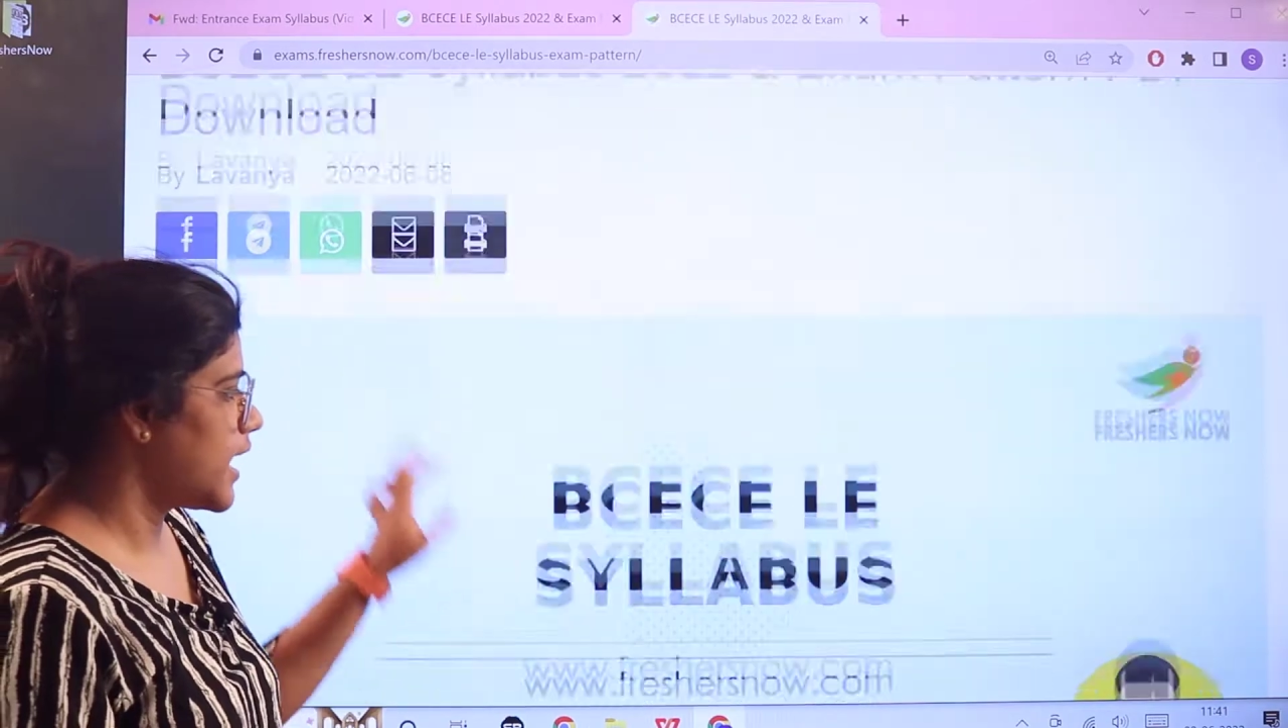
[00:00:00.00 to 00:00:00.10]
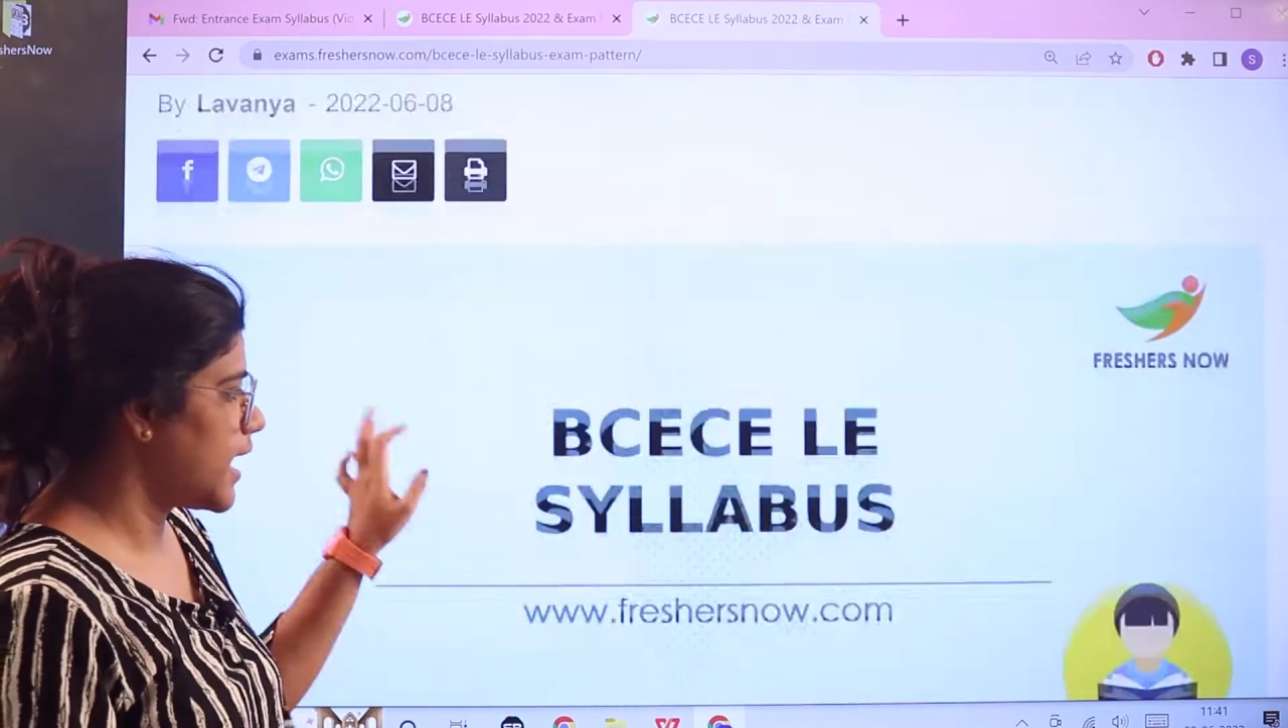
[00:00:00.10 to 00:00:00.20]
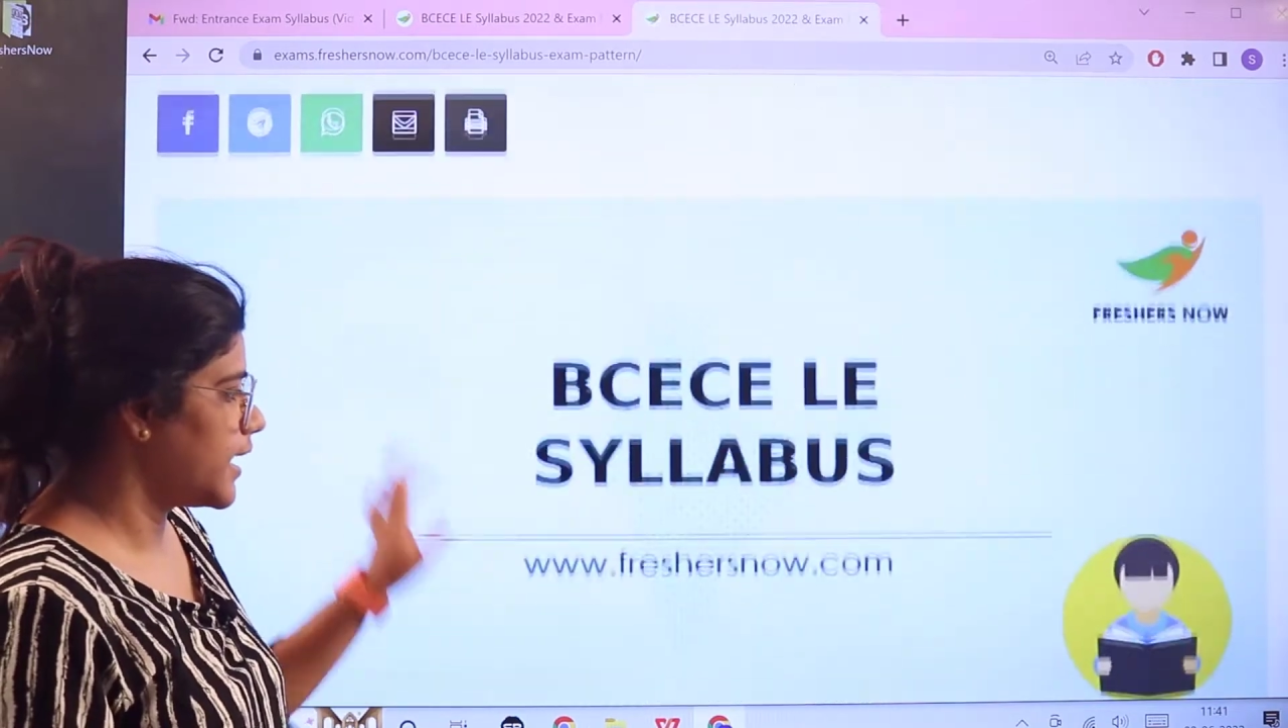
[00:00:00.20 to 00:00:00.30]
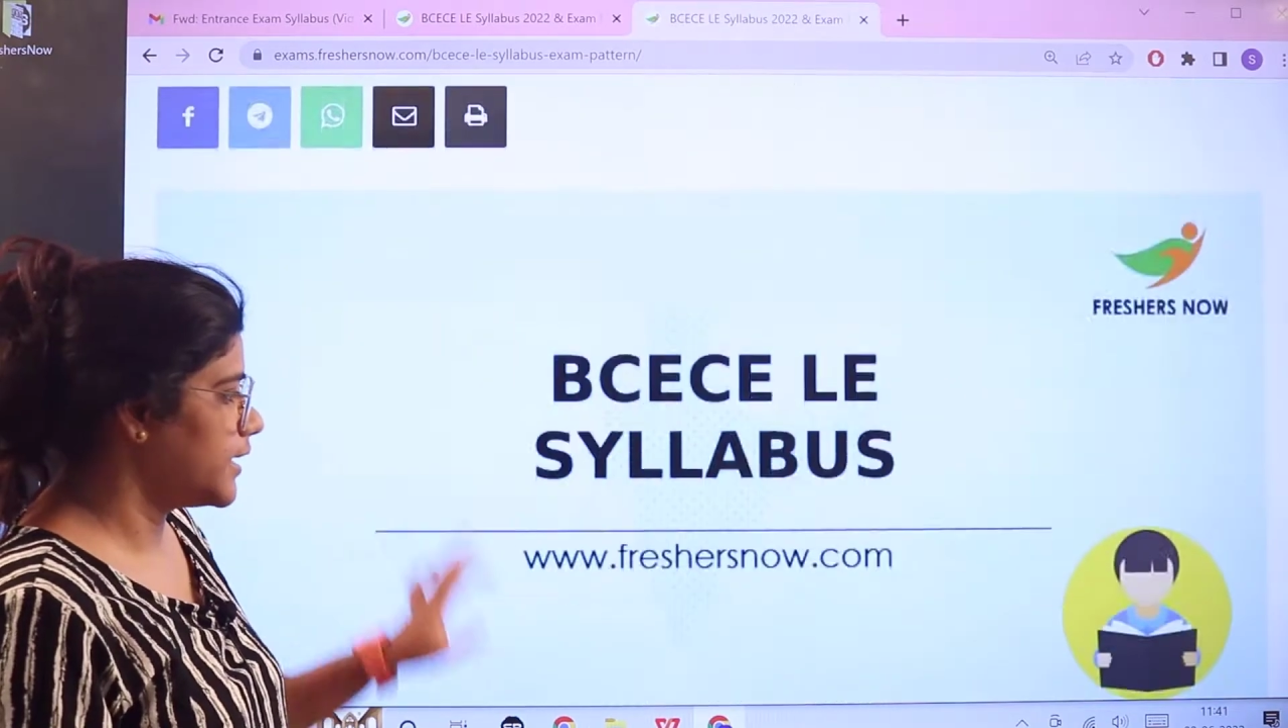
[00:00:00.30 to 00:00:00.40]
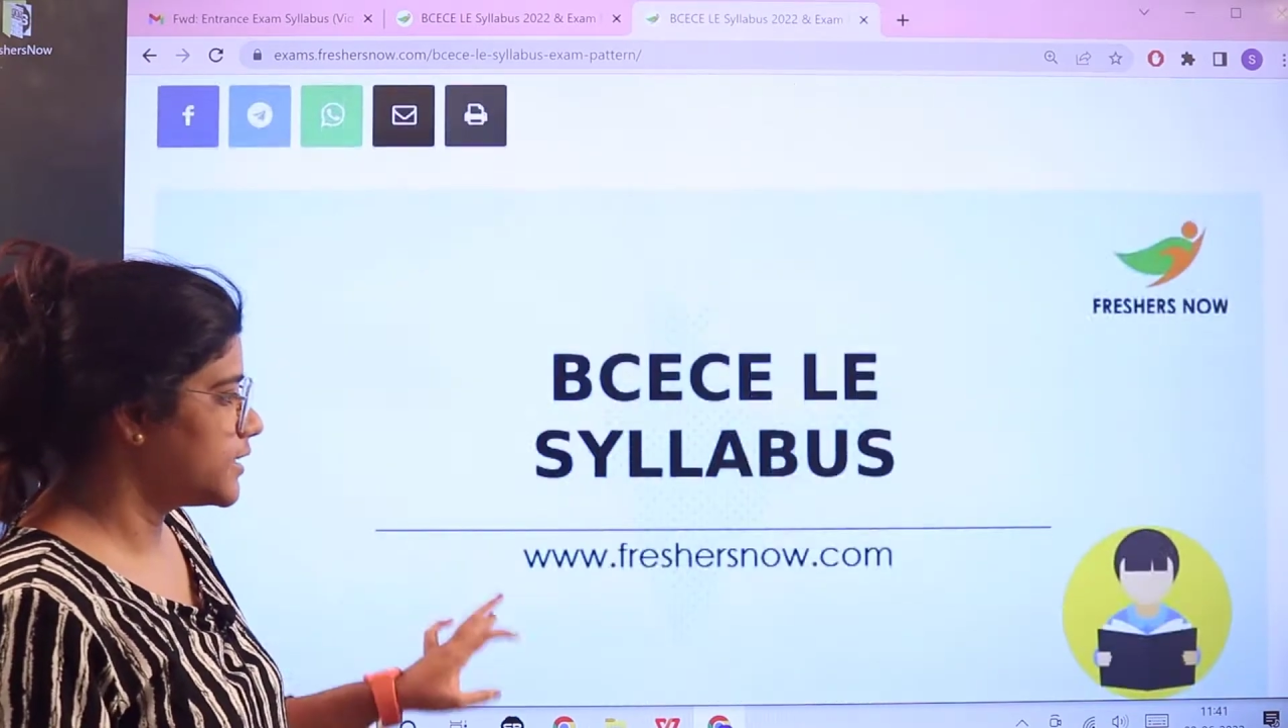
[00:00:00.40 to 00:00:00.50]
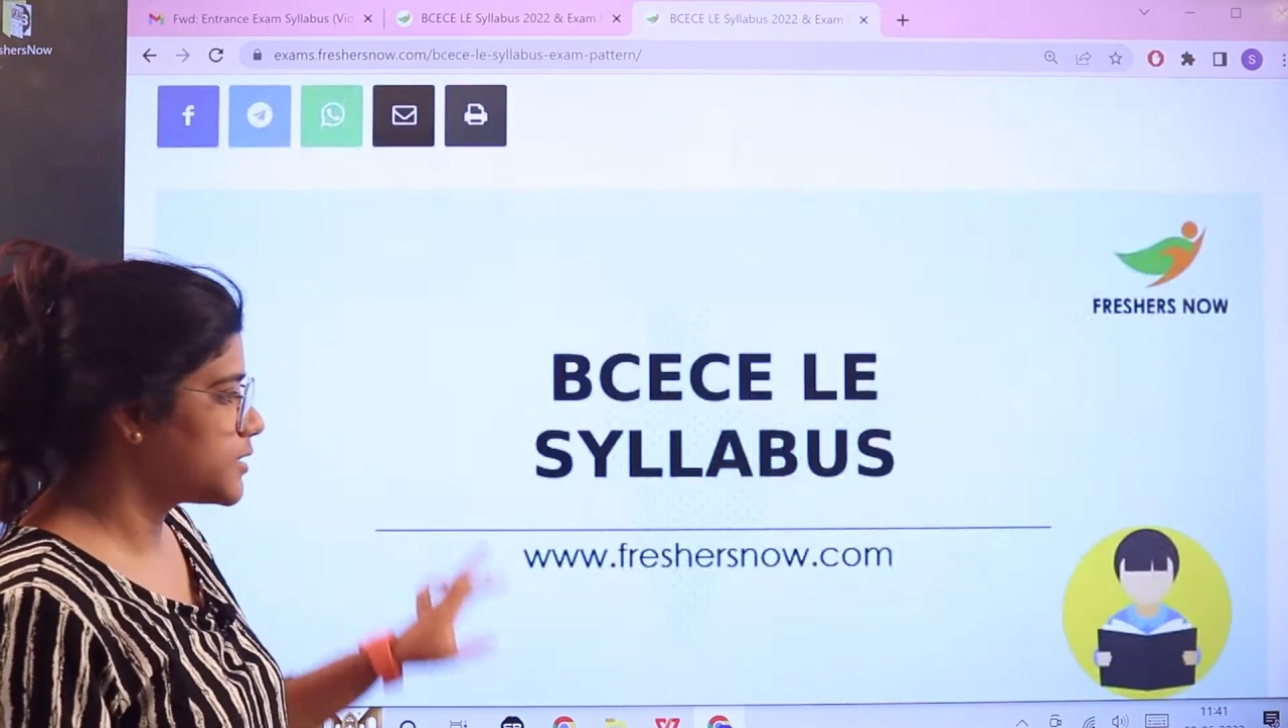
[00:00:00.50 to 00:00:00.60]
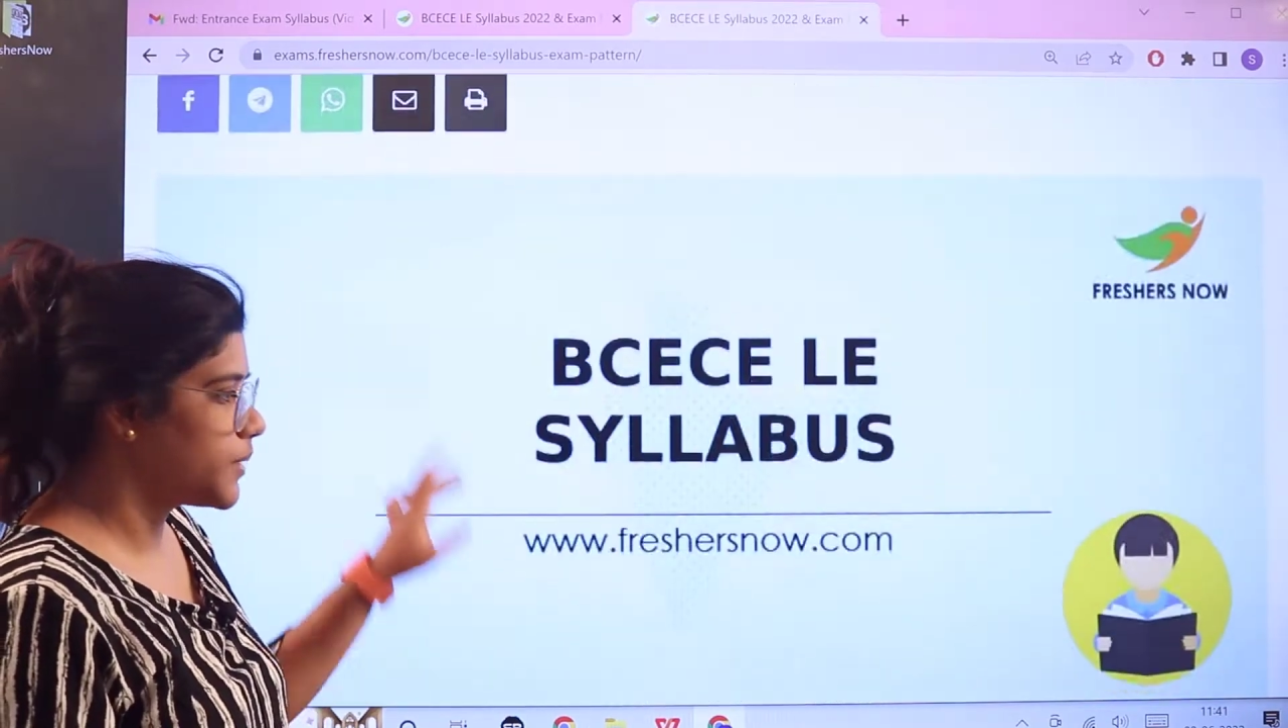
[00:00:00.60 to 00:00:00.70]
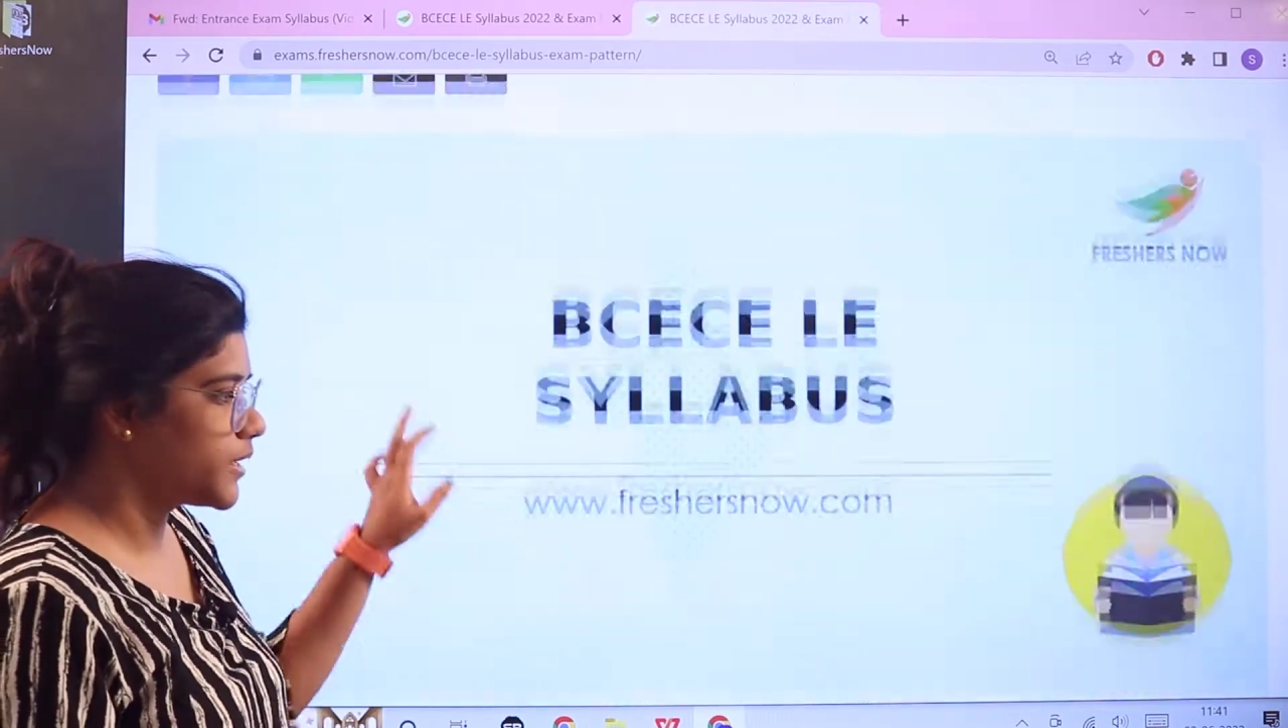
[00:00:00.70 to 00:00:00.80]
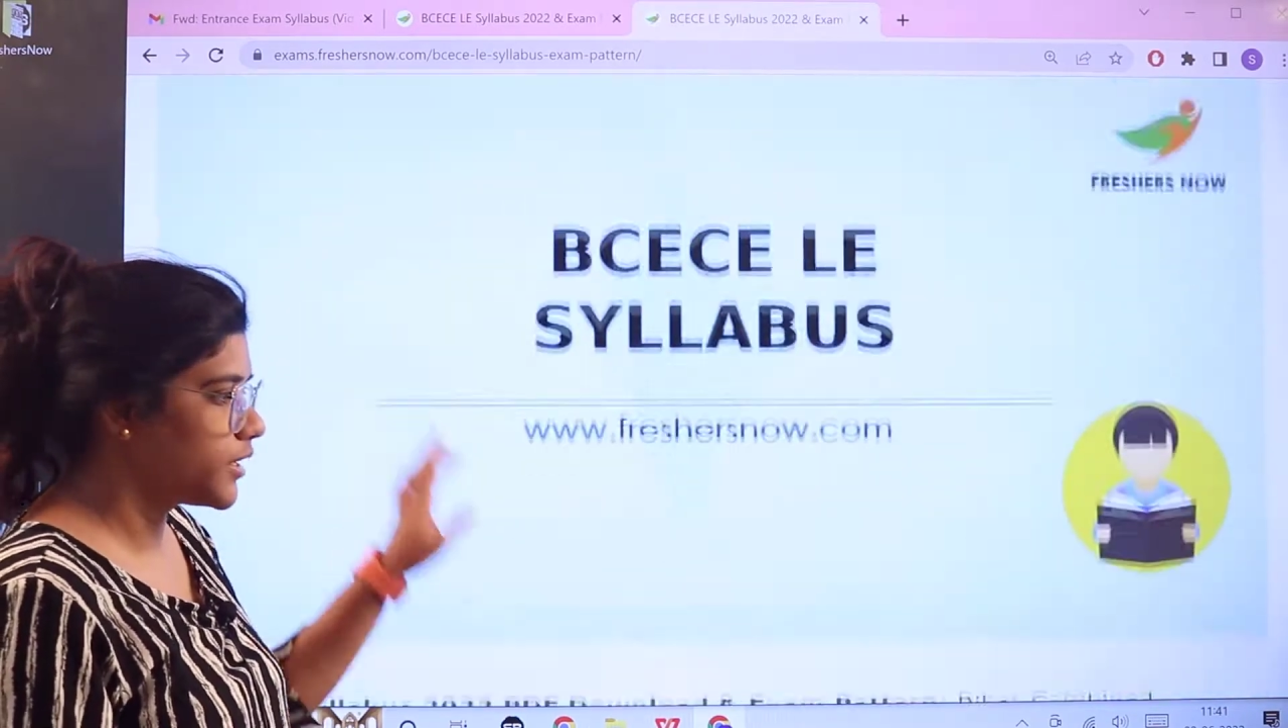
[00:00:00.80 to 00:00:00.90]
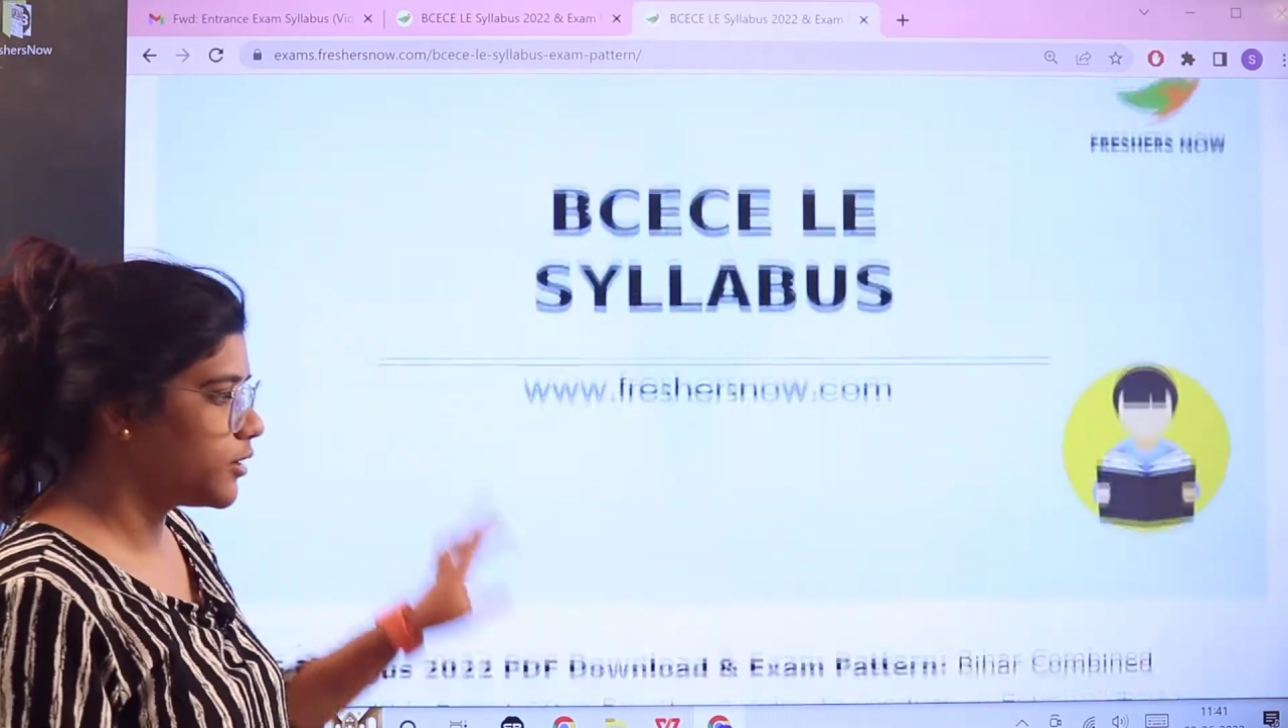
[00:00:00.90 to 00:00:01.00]
and this
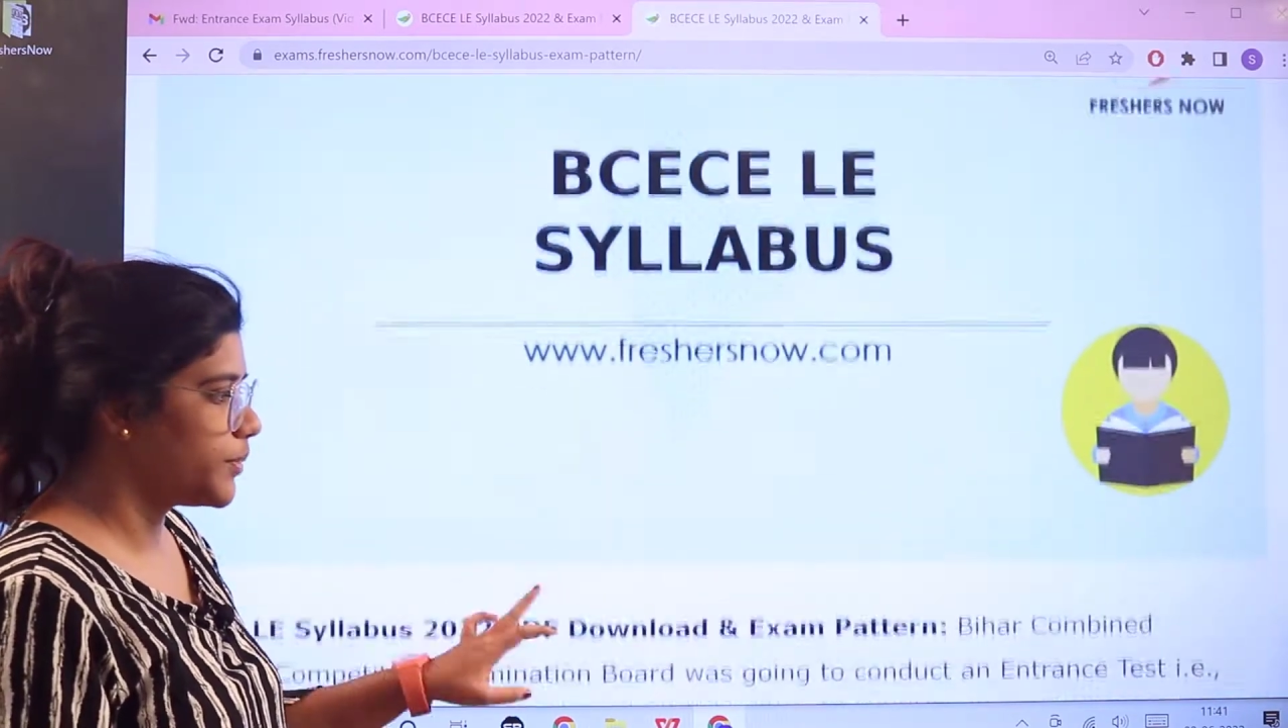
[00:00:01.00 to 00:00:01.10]
particular